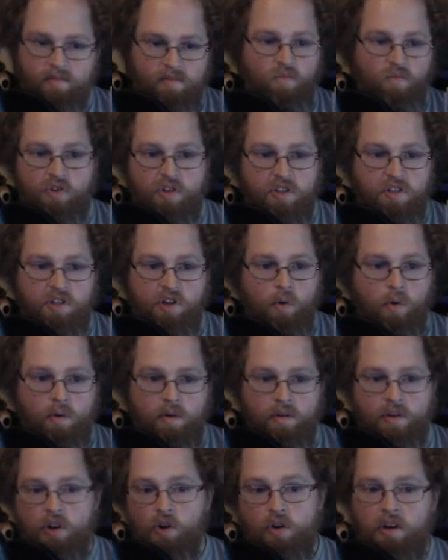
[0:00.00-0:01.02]
which is no
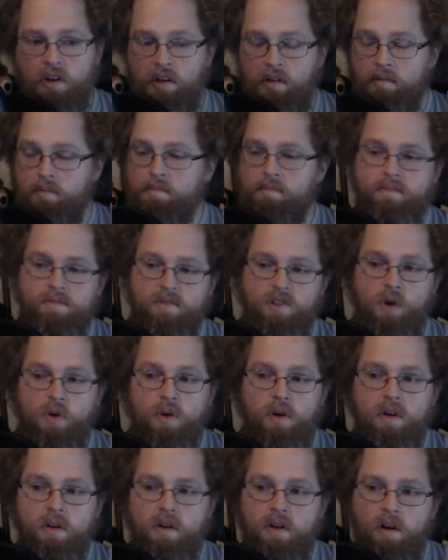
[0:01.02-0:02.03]
good. No
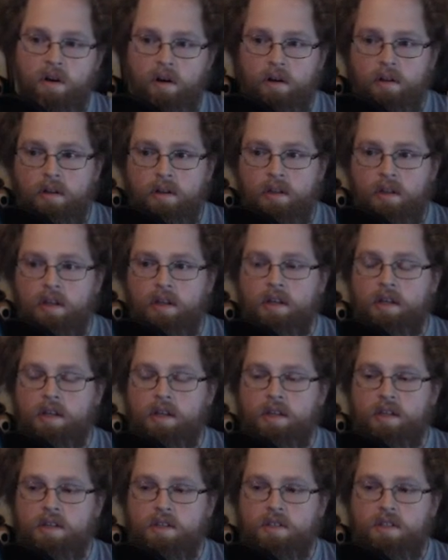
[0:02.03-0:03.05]
good at all.
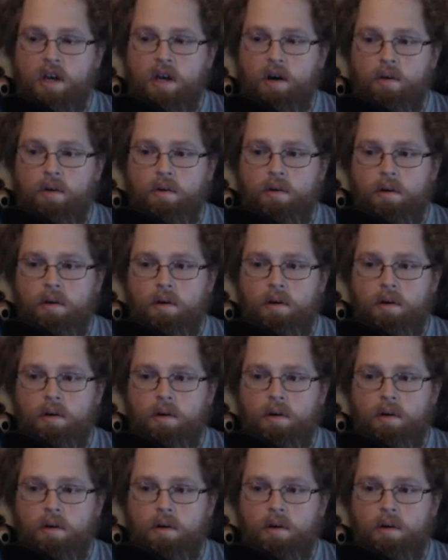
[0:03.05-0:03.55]
So